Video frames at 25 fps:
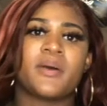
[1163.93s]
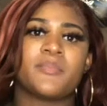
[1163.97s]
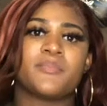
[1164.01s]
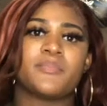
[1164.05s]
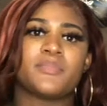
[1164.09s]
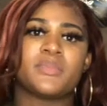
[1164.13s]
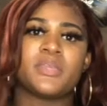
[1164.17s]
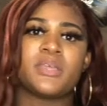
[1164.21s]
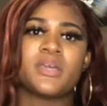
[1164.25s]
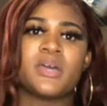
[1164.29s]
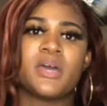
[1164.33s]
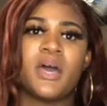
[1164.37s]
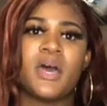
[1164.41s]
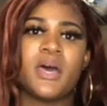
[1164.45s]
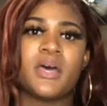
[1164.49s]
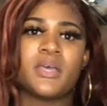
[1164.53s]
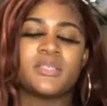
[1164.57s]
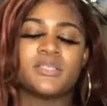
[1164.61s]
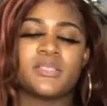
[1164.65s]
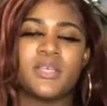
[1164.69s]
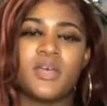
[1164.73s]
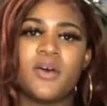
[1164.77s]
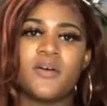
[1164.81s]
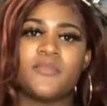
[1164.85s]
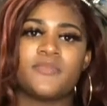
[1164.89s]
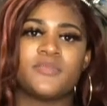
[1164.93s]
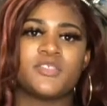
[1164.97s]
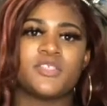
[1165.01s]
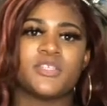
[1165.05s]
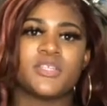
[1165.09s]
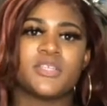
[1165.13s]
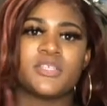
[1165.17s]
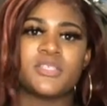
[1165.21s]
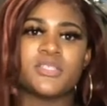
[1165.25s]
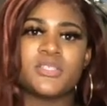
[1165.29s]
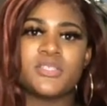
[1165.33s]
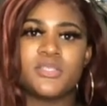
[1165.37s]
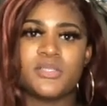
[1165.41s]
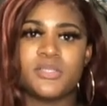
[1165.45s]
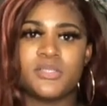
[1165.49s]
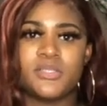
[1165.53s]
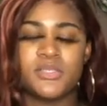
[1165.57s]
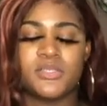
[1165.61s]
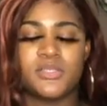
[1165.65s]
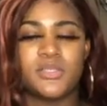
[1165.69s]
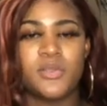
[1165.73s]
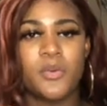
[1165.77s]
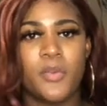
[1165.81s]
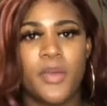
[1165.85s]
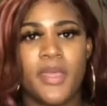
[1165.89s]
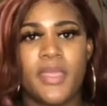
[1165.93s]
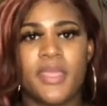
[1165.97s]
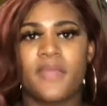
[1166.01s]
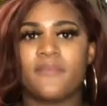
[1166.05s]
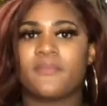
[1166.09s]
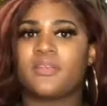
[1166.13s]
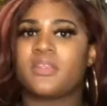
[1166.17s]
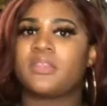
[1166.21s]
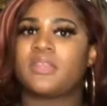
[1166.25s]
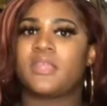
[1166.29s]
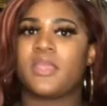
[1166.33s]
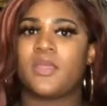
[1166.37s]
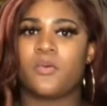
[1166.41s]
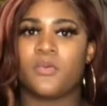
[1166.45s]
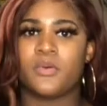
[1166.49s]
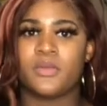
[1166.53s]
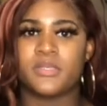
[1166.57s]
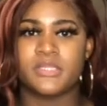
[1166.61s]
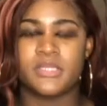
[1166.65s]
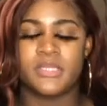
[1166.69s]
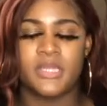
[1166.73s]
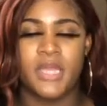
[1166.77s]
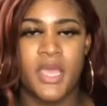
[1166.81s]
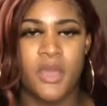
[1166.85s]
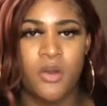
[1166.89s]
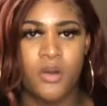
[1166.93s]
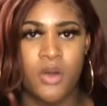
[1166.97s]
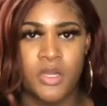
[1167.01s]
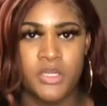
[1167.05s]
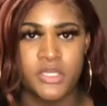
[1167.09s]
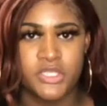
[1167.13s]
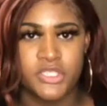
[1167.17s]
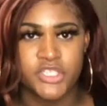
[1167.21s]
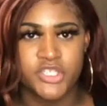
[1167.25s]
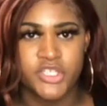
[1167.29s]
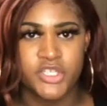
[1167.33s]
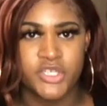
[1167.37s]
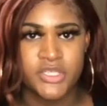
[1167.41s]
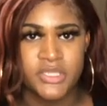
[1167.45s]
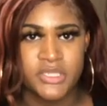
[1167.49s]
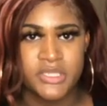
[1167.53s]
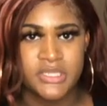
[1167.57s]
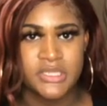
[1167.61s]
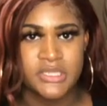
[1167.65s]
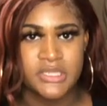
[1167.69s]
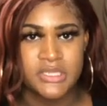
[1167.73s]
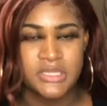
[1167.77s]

because of just the way everything was and how uncertain